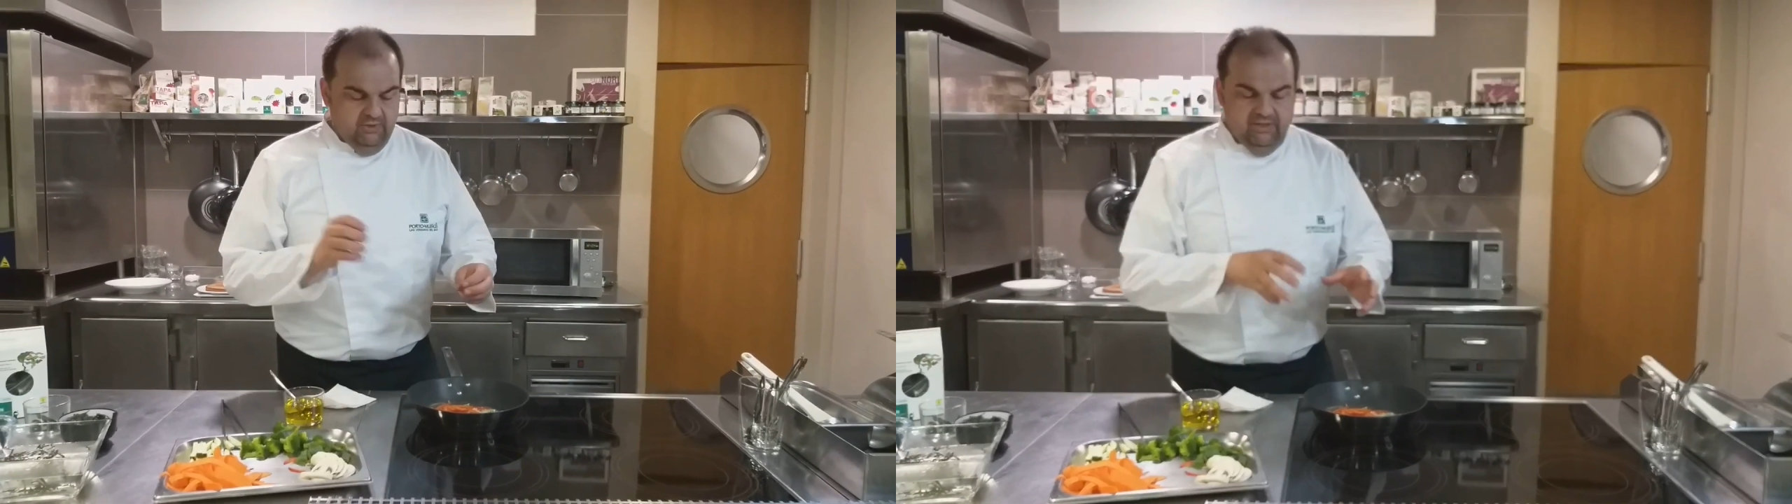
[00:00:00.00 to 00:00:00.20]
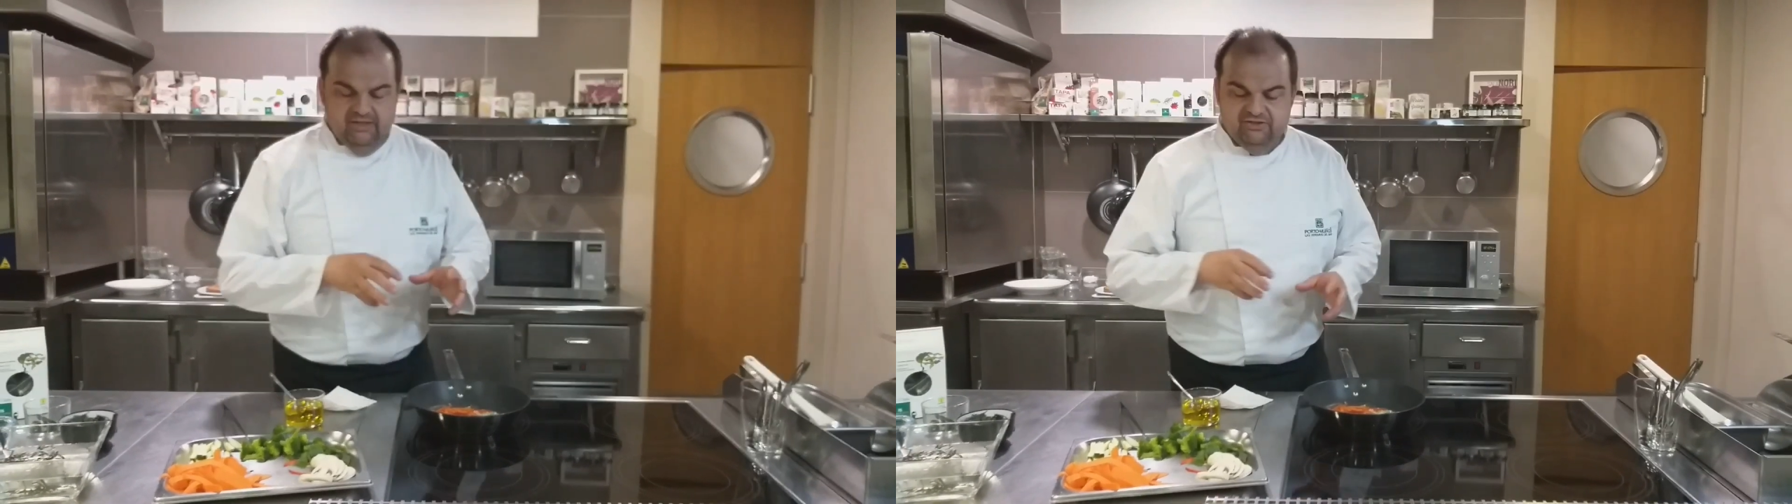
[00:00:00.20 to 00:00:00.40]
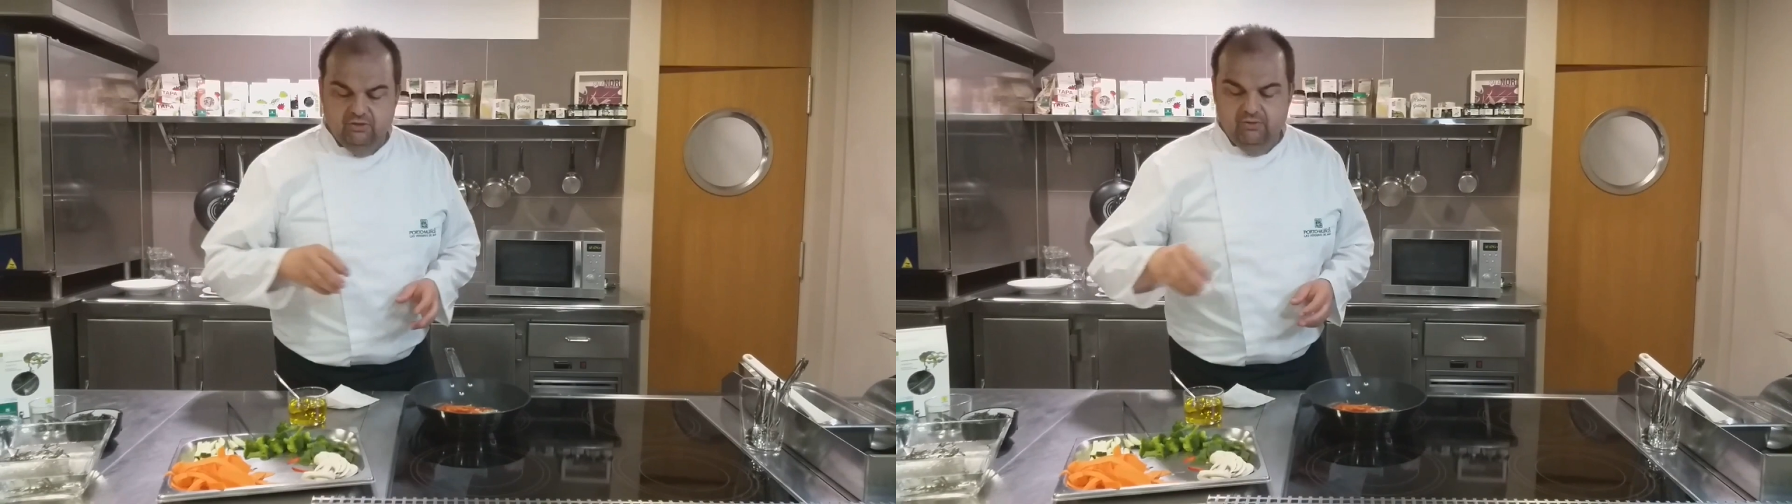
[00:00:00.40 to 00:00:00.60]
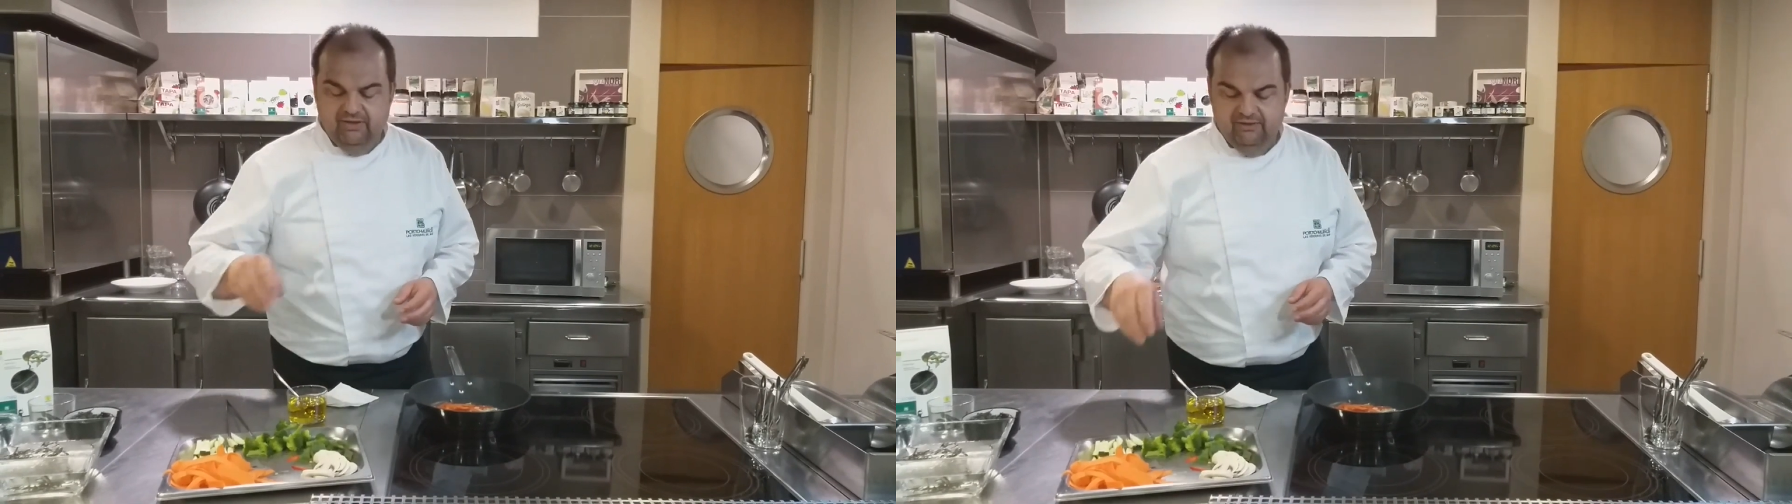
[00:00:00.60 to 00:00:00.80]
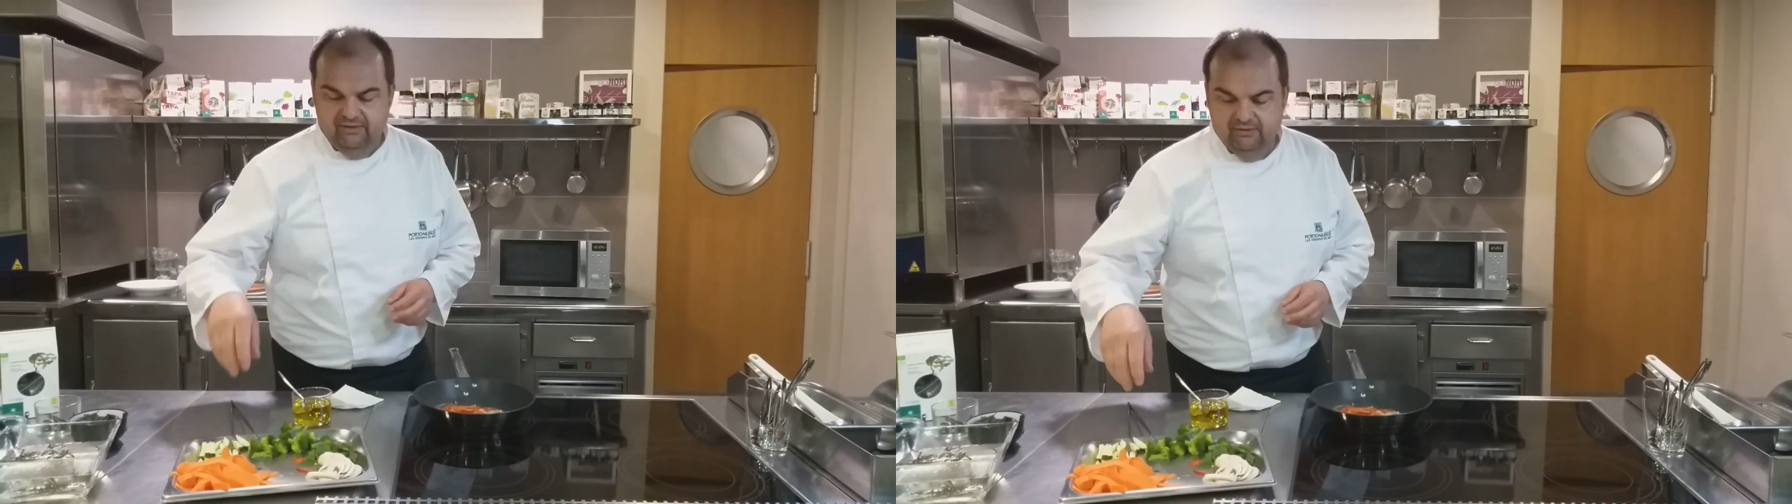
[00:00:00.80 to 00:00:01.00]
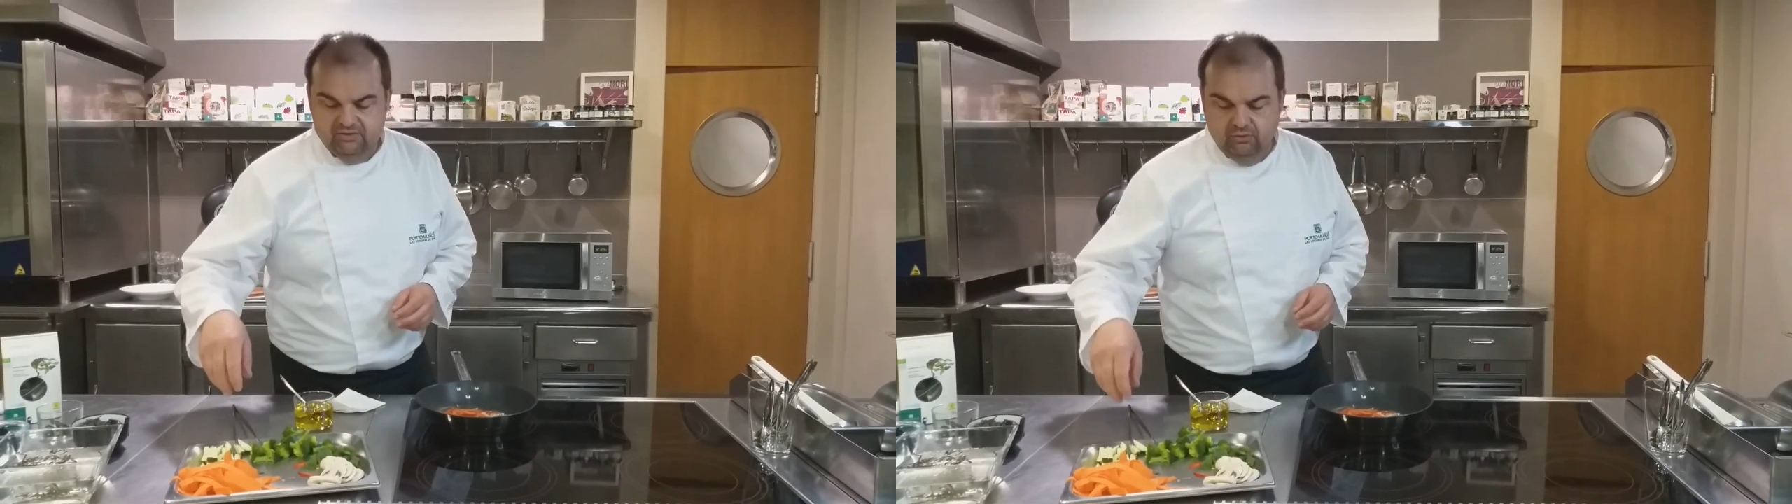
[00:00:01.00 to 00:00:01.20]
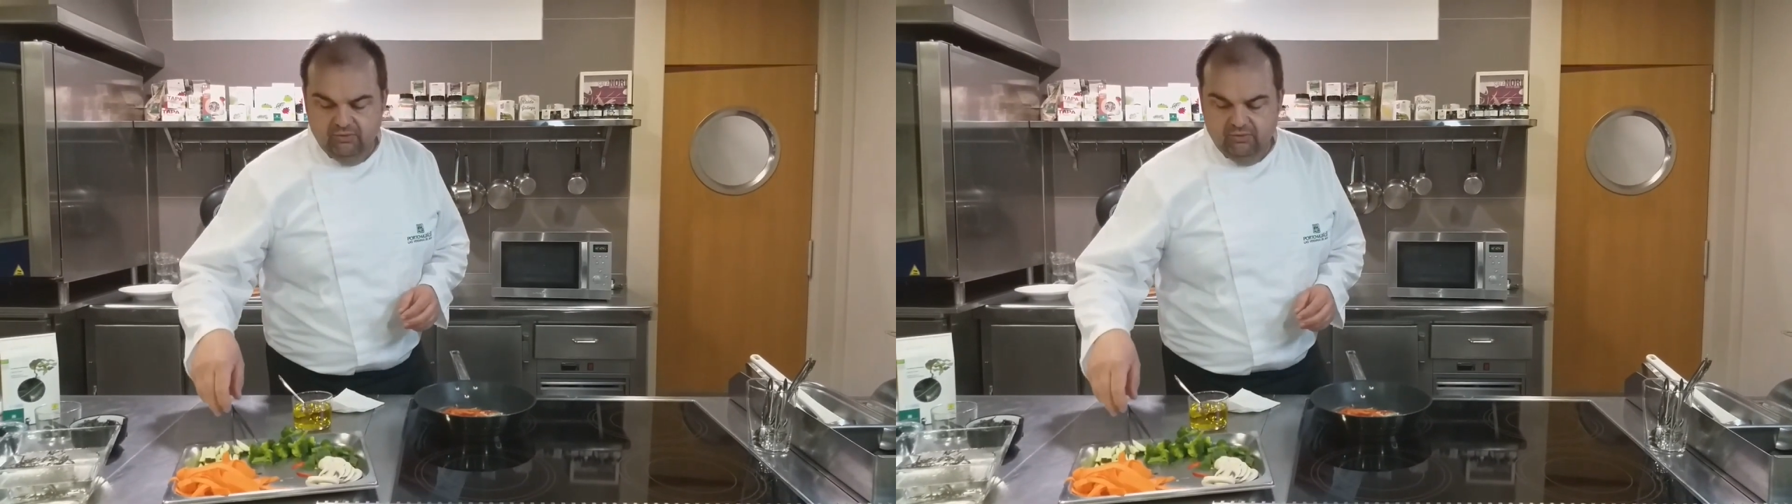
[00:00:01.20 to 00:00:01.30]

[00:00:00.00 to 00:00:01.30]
it's so